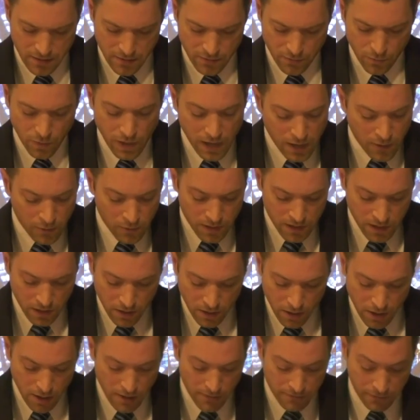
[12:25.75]
What I want to
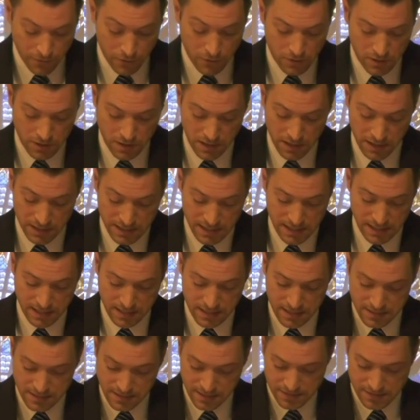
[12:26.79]
offer, again,
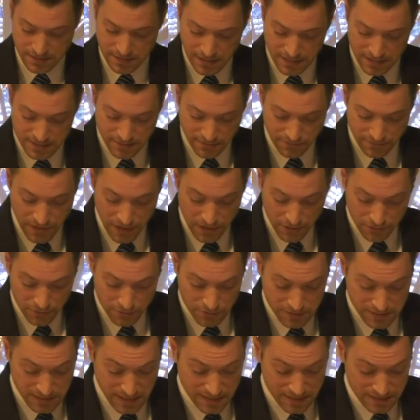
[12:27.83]
as a, as a fellow who
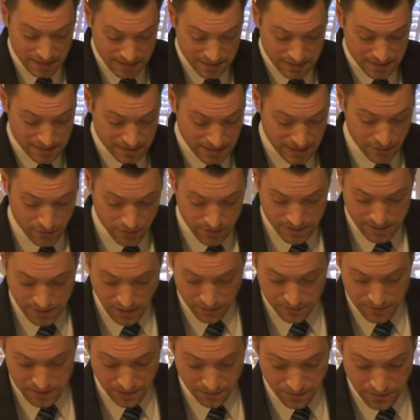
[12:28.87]
says, here's
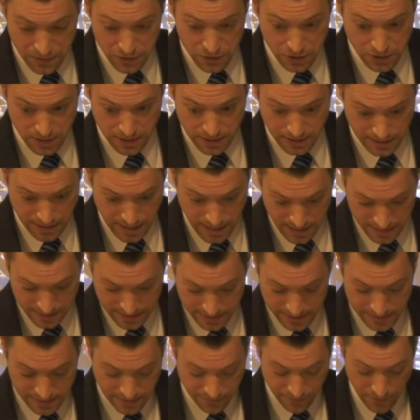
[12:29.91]
self sufficient in the
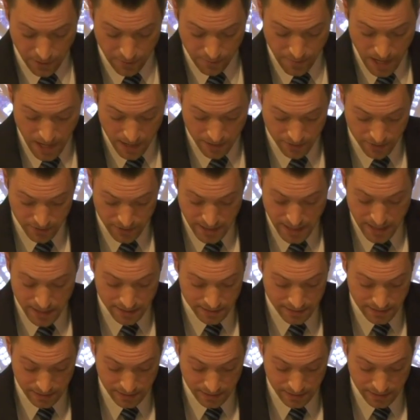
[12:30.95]
context of our modern day and